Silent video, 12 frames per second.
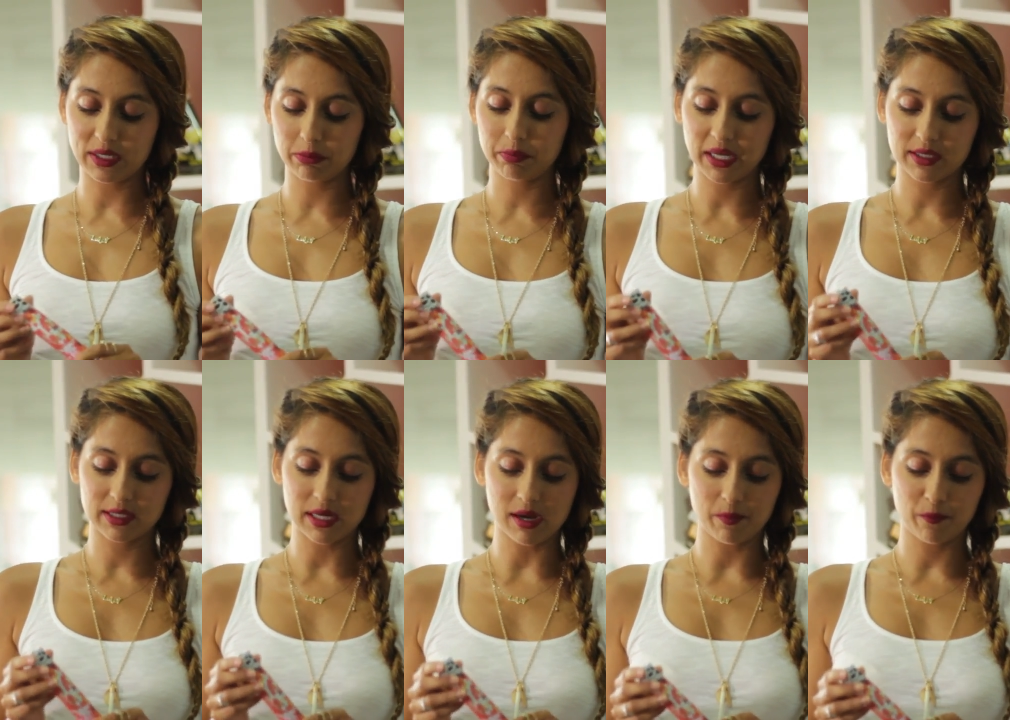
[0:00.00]
went and picked
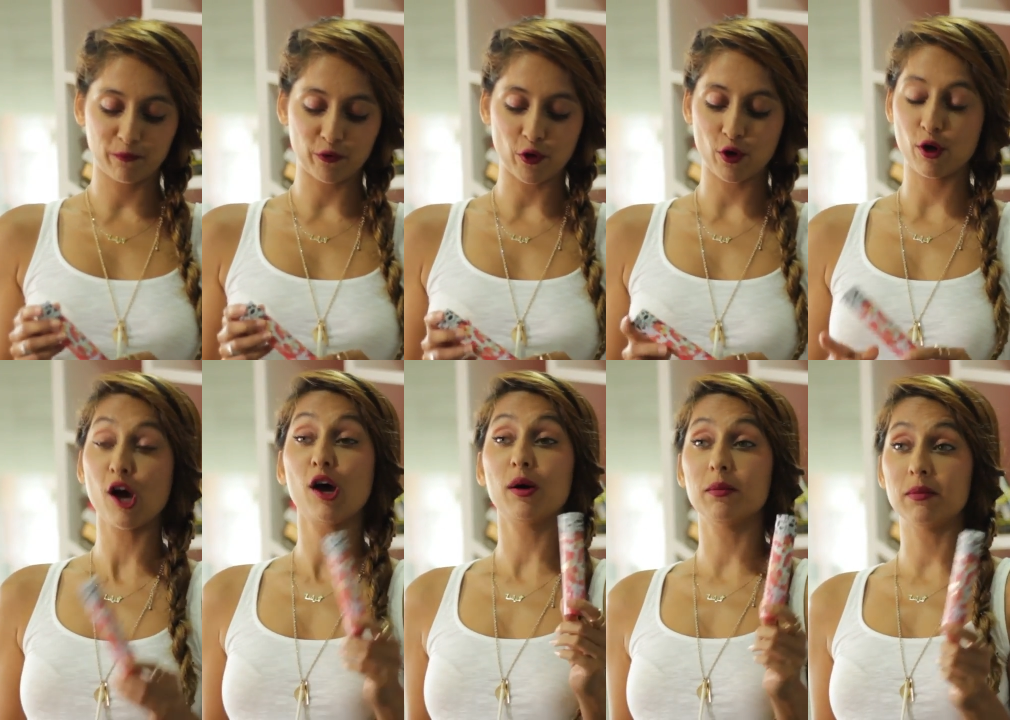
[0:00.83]
it up
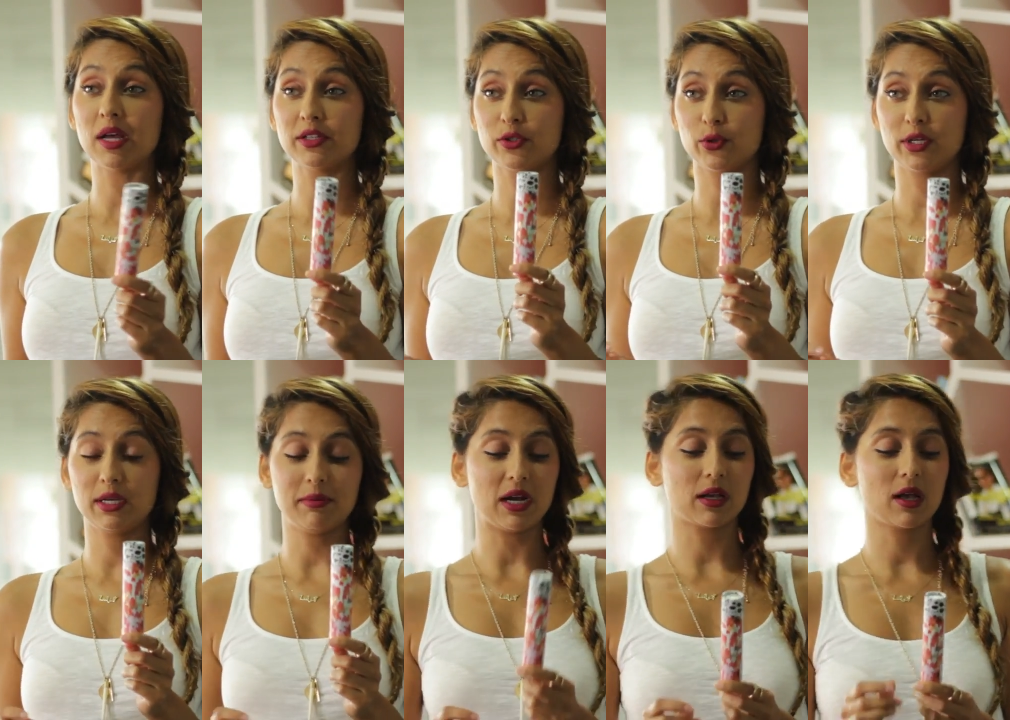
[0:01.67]
from a store in
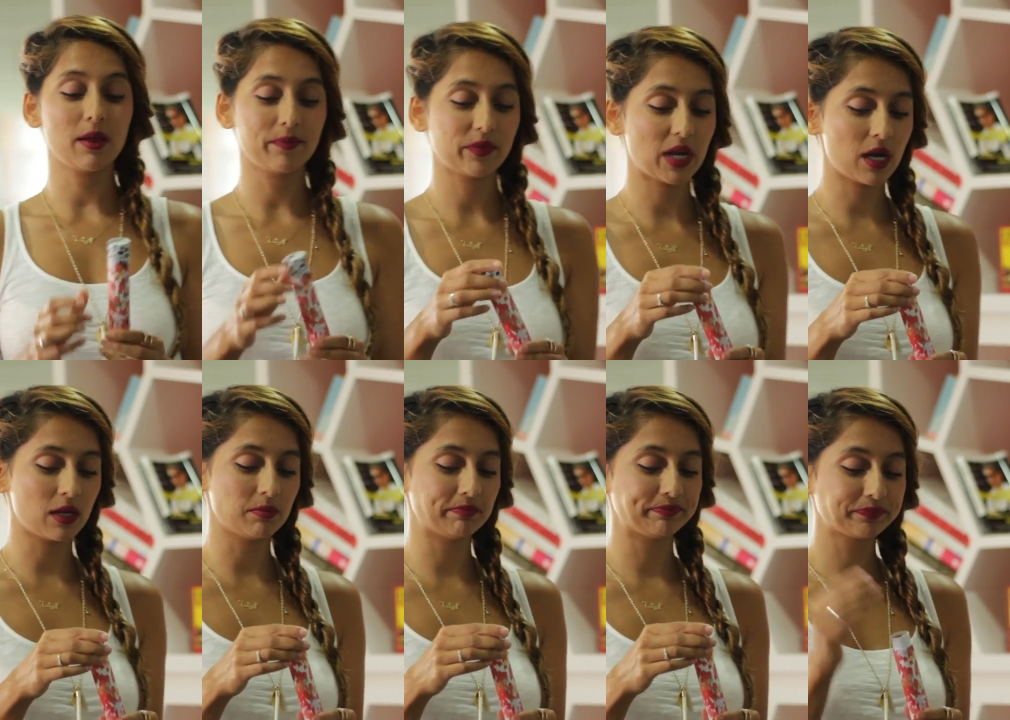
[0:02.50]
America.
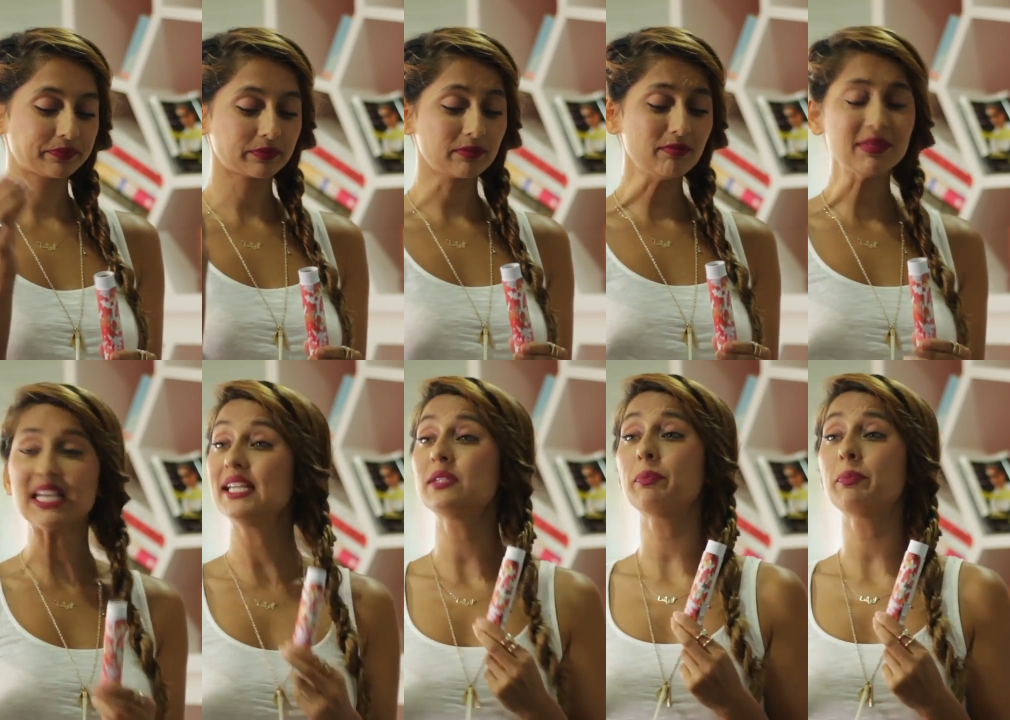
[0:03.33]
Um, it's